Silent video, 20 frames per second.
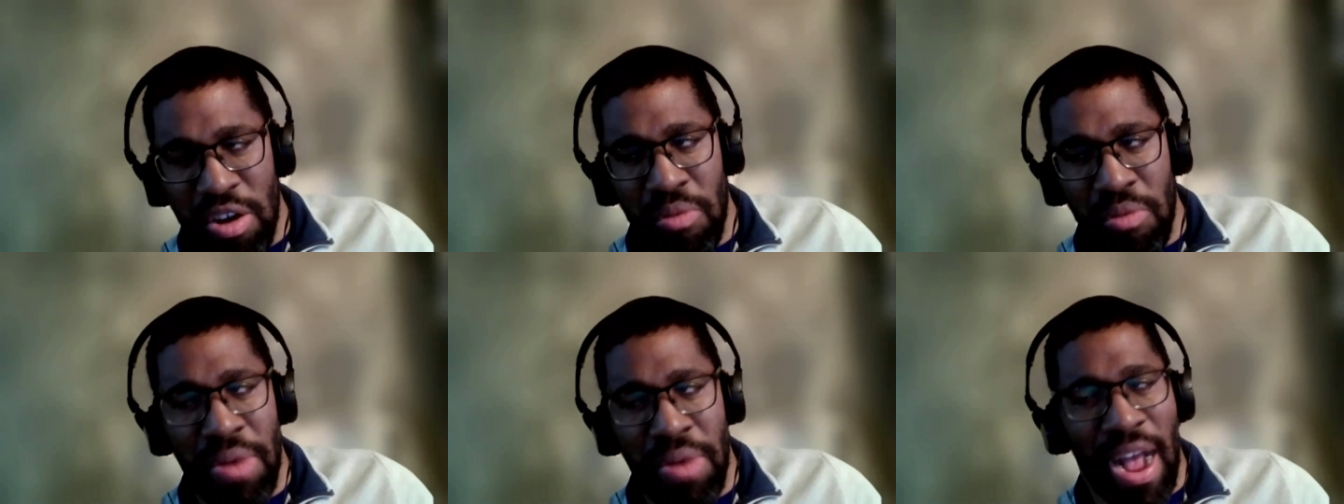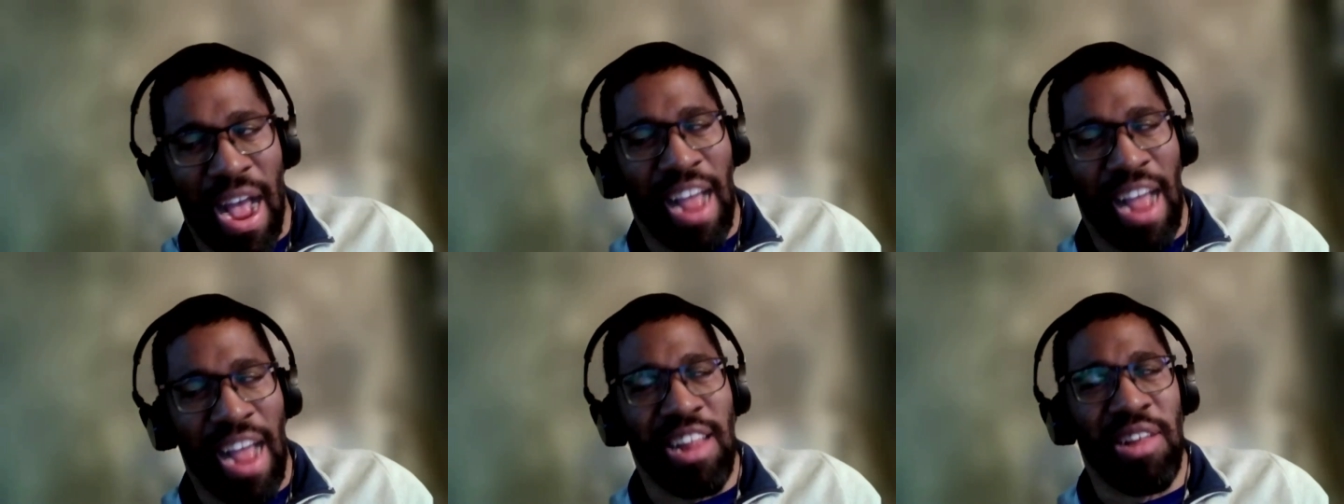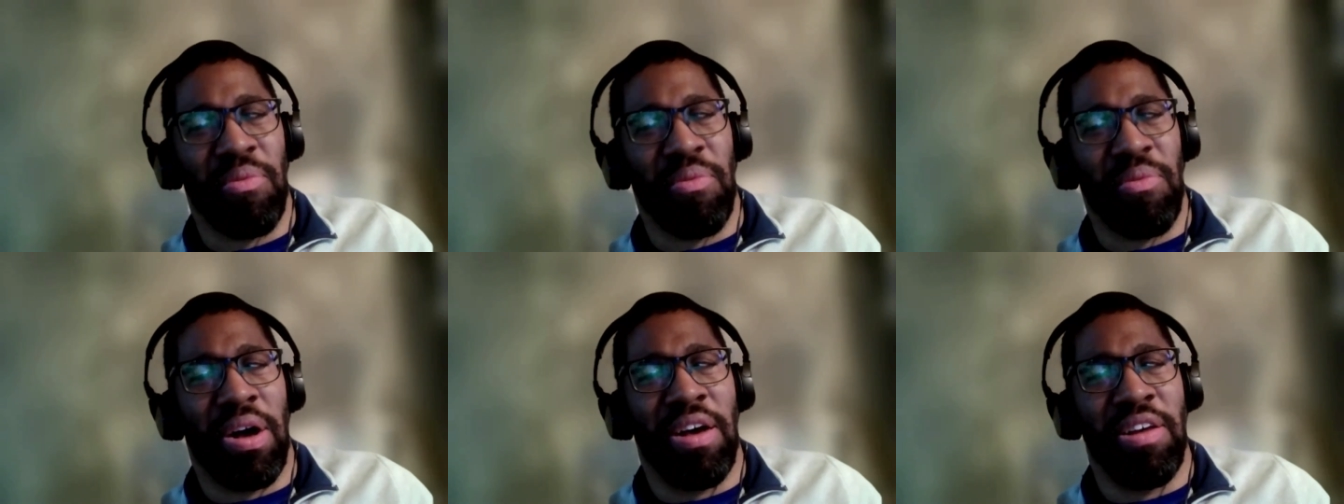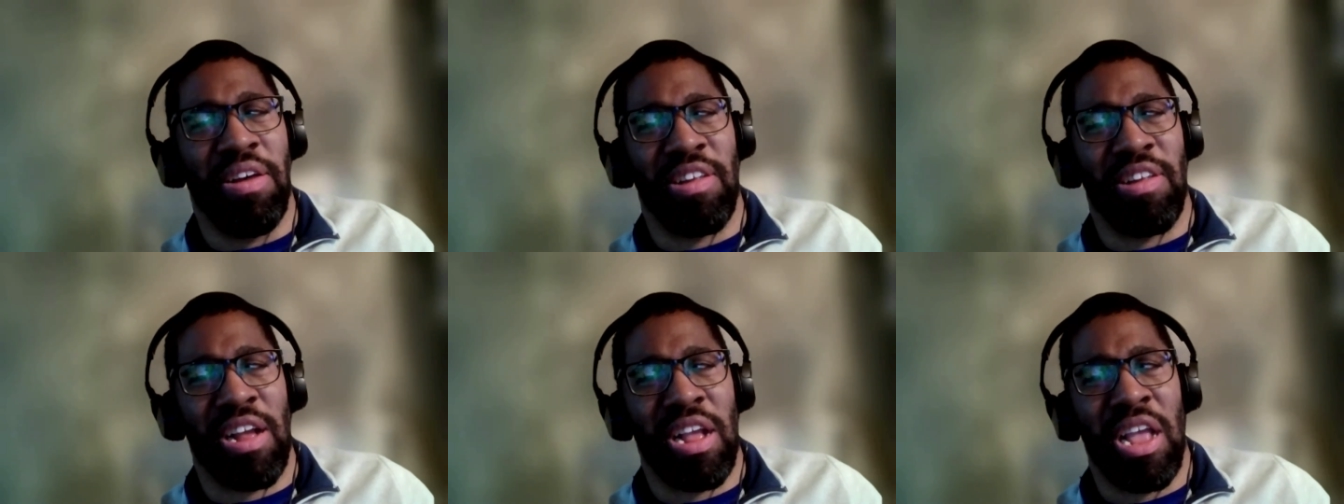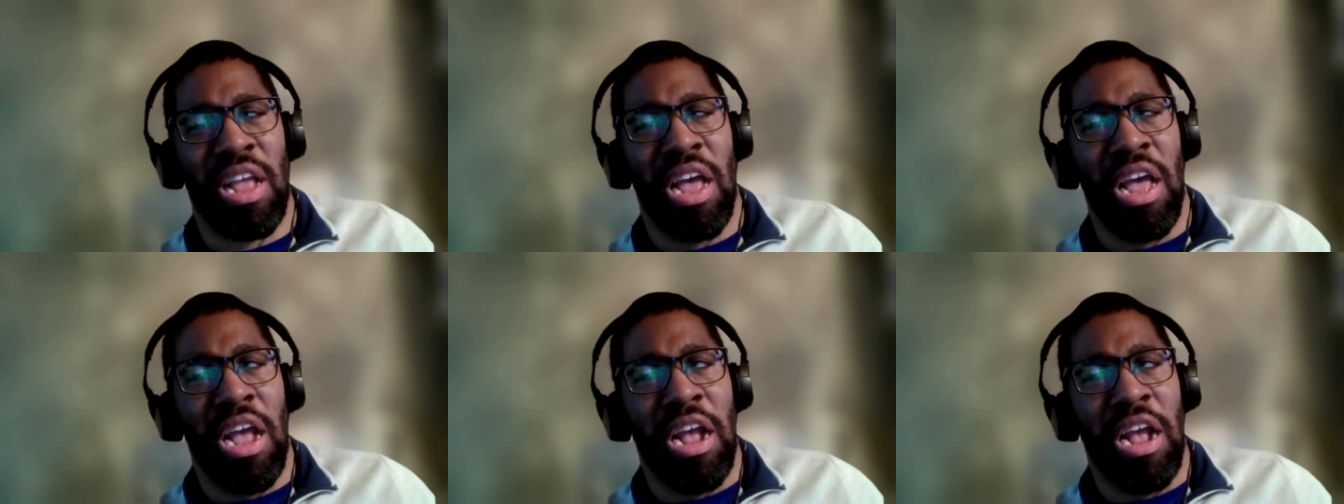you know
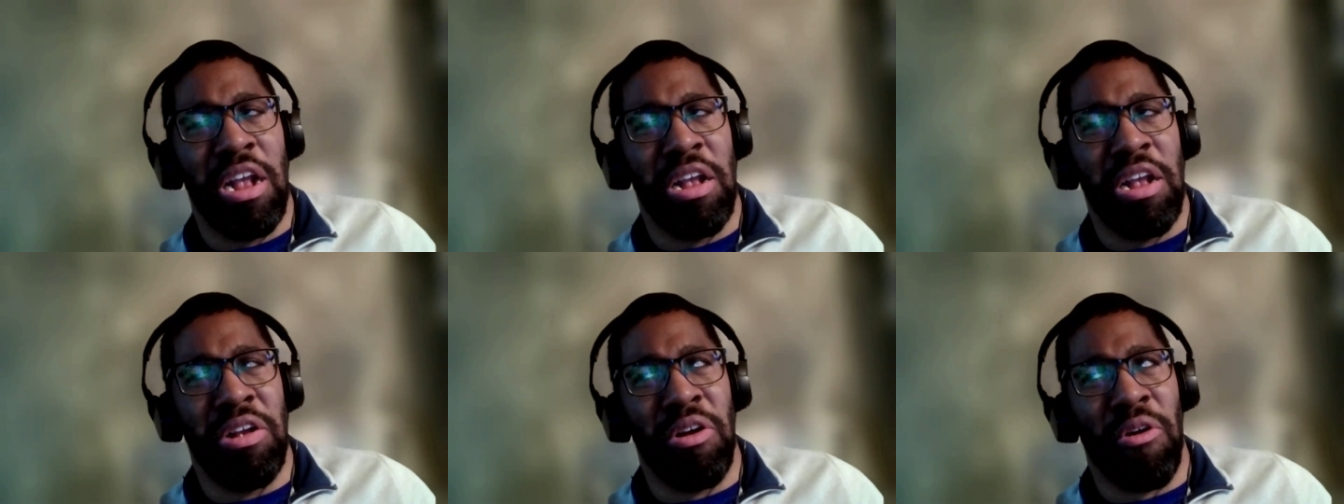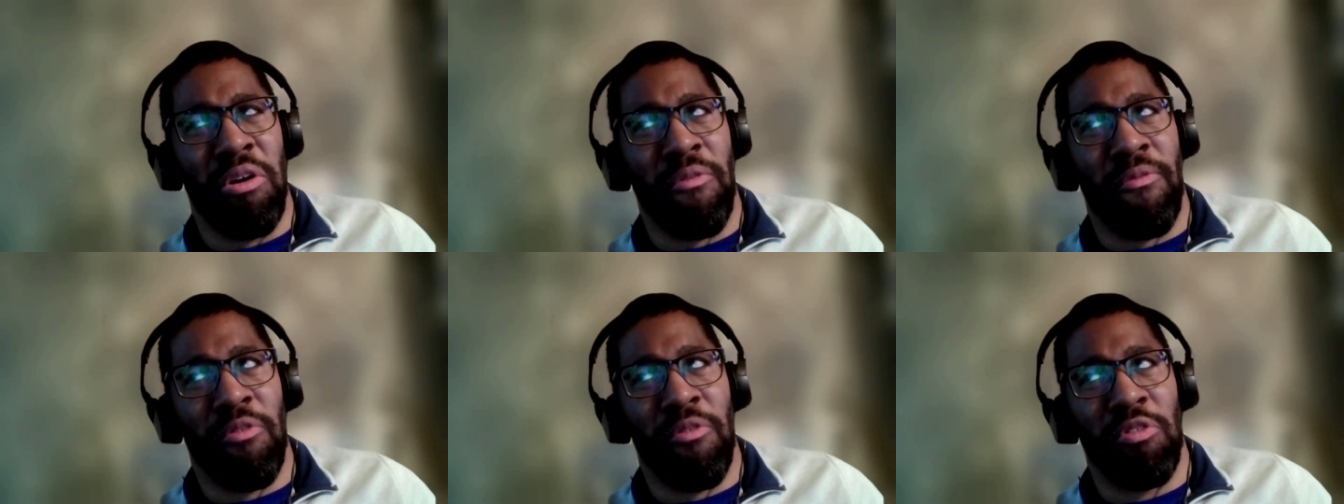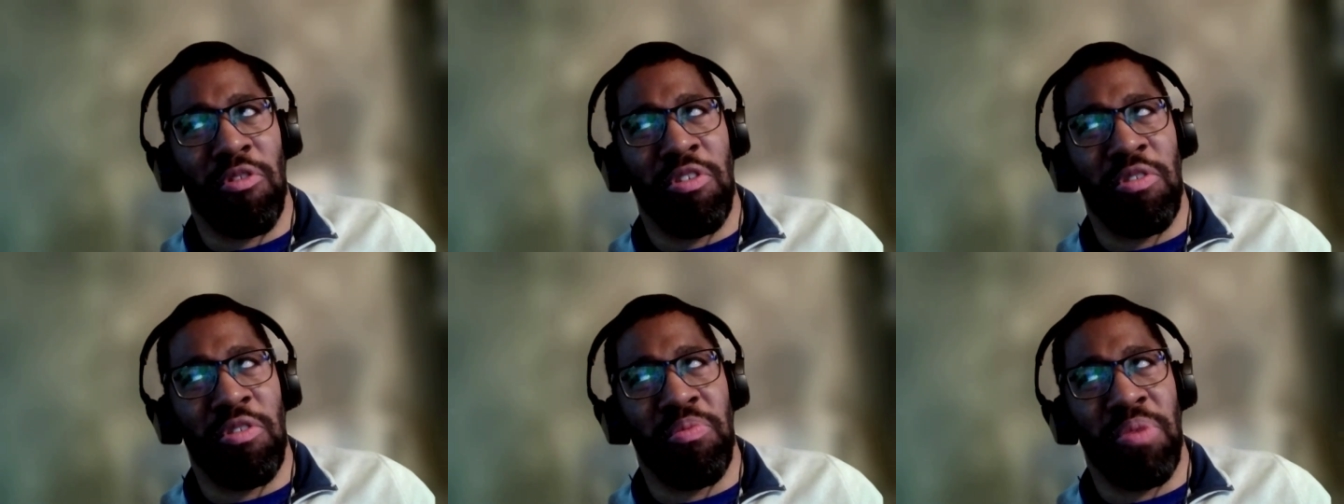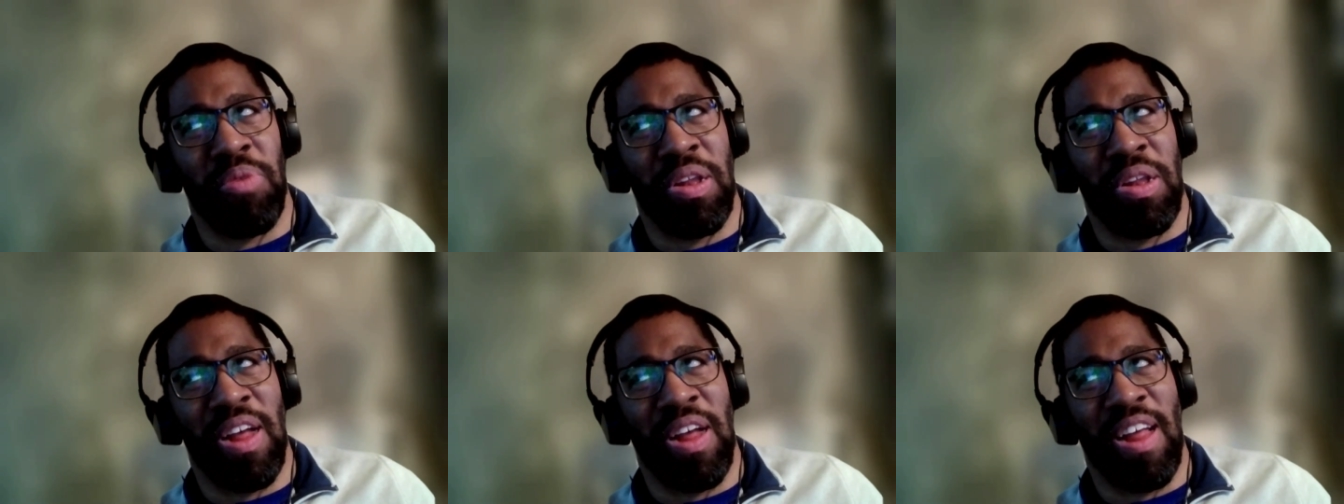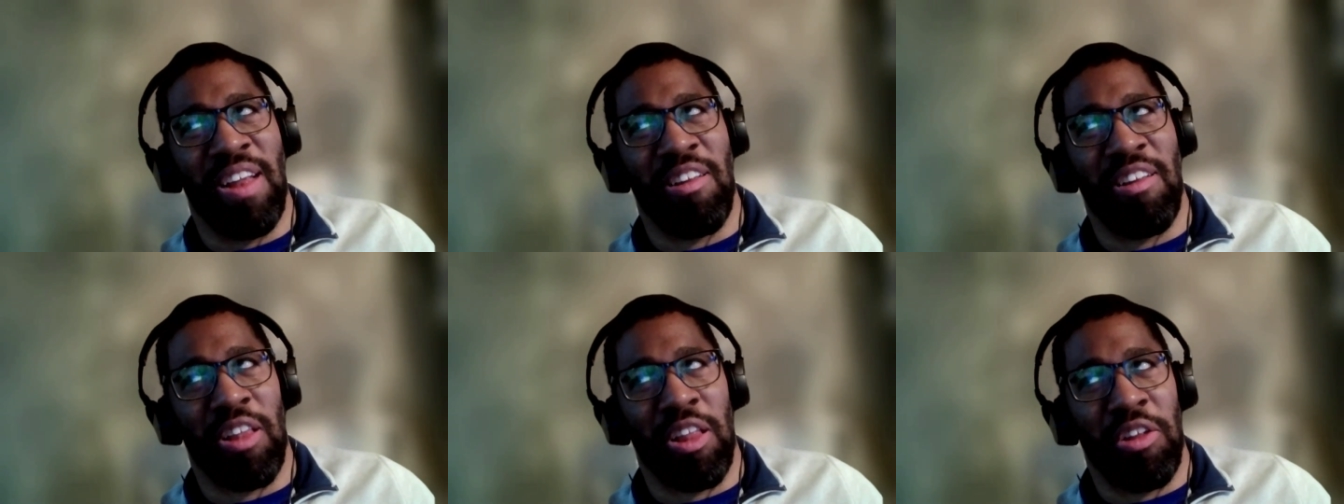maximizing your fullest
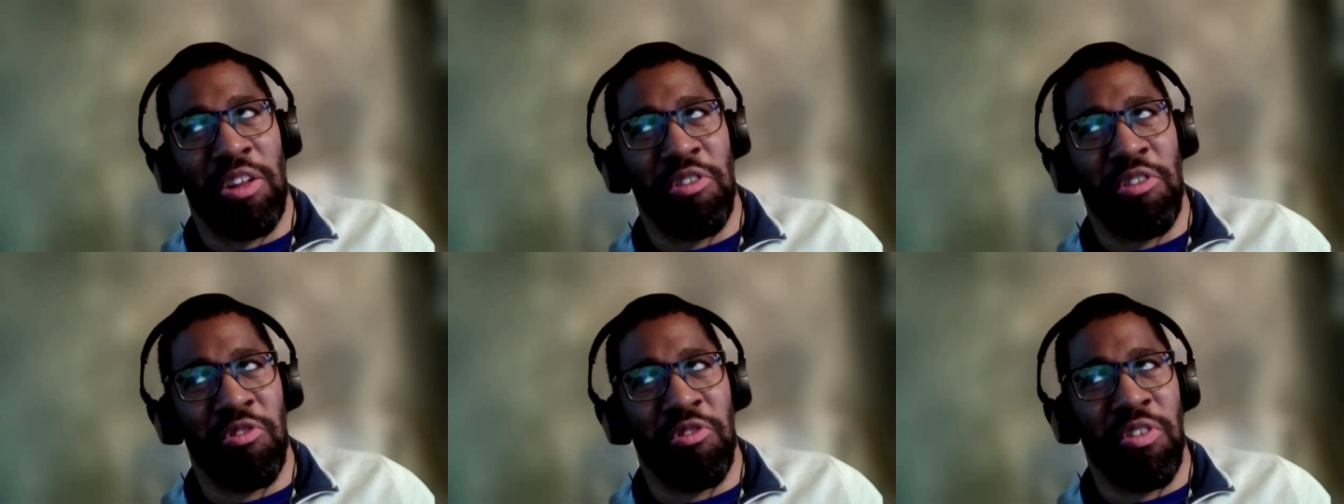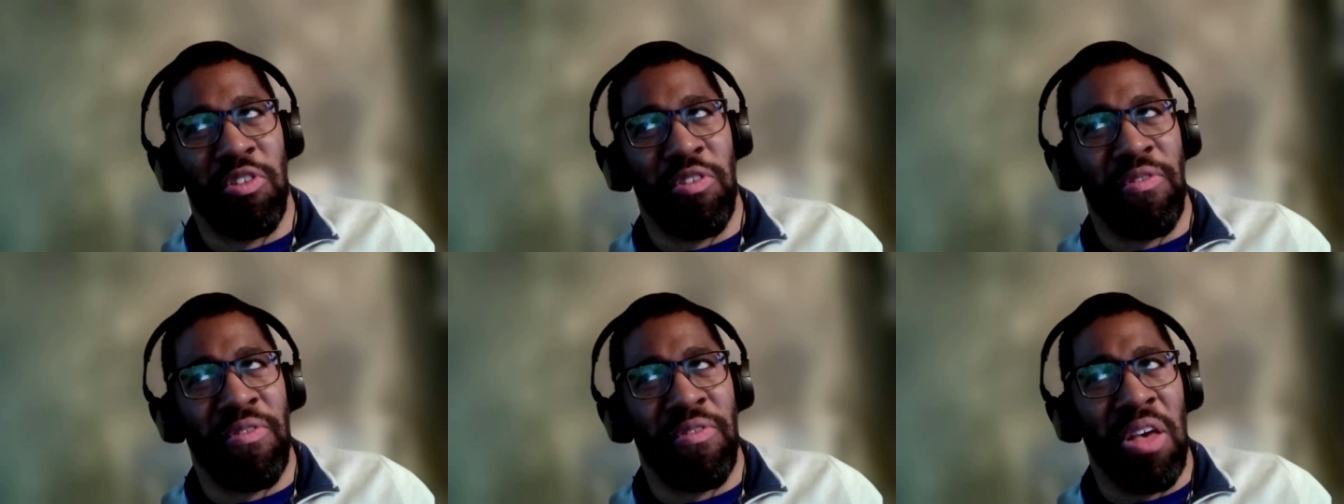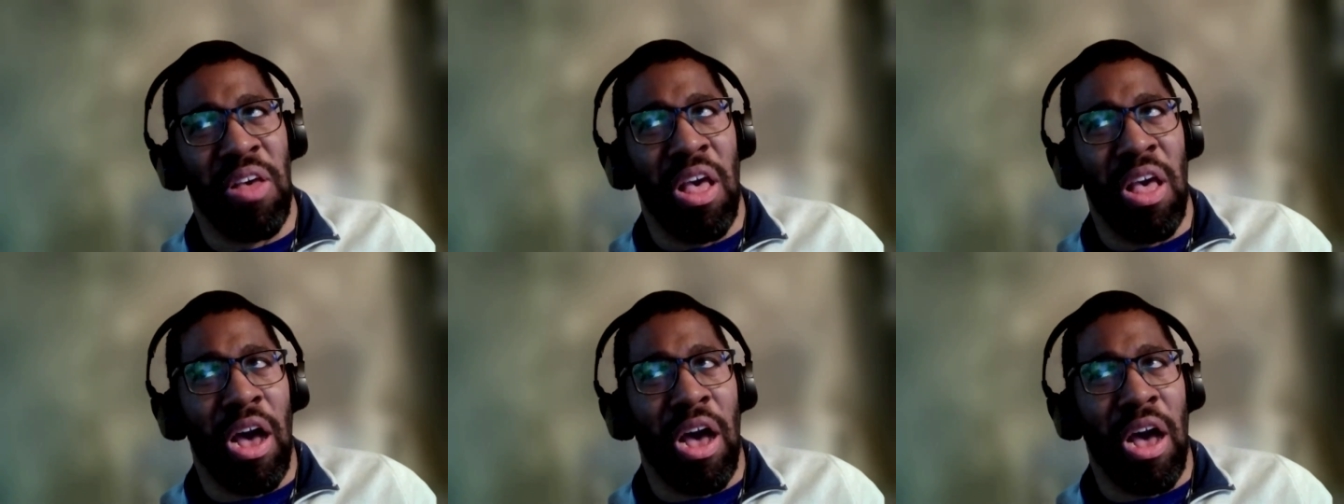potential is sort of